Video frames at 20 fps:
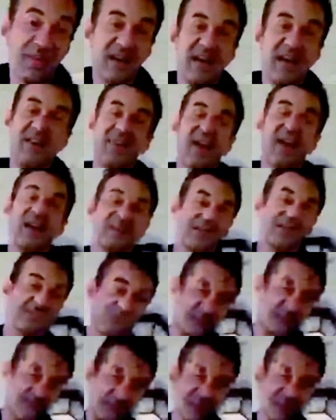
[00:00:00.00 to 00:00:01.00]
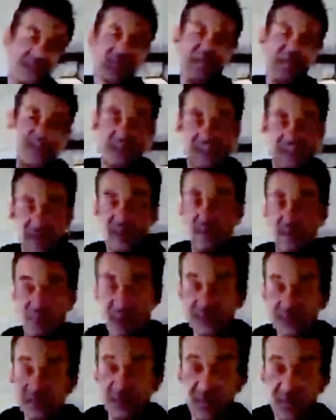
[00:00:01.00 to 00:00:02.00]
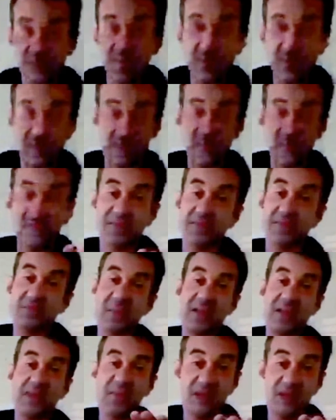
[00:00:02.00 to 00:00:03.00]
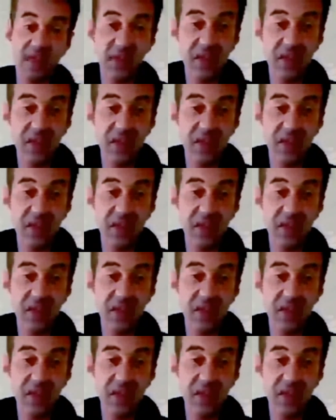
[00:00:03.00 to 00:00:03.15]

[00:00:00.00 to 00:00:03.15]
And that's, uh, Eloisa, what you do for me